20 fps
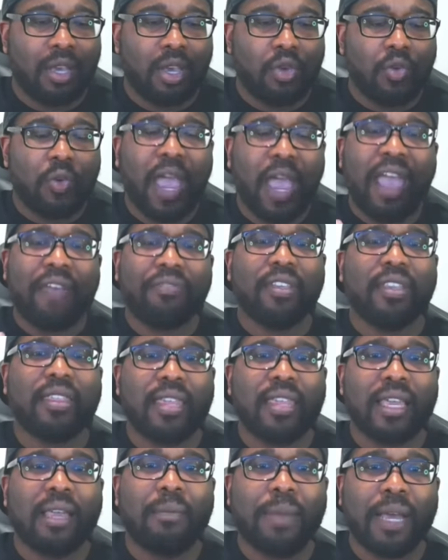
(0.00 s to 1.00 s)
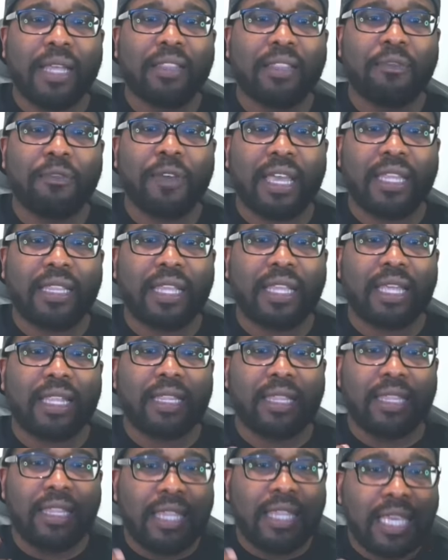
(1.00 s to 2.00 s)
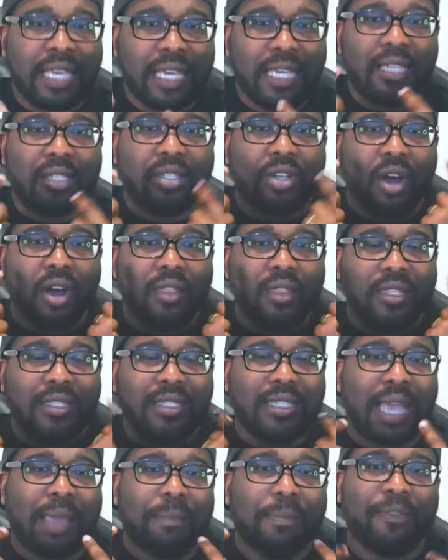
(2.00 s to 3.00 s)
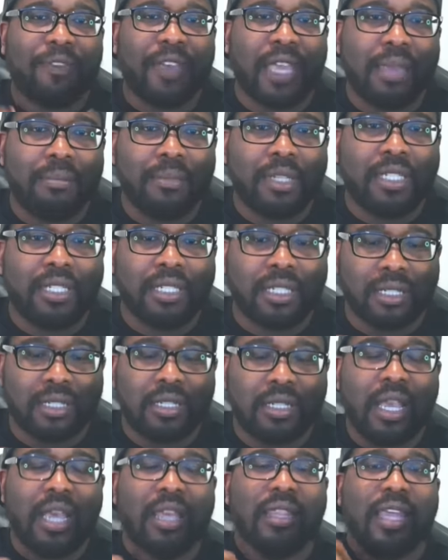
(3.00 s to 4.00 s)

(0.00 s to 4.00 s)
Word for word: you have to think about the fact that these are the type of images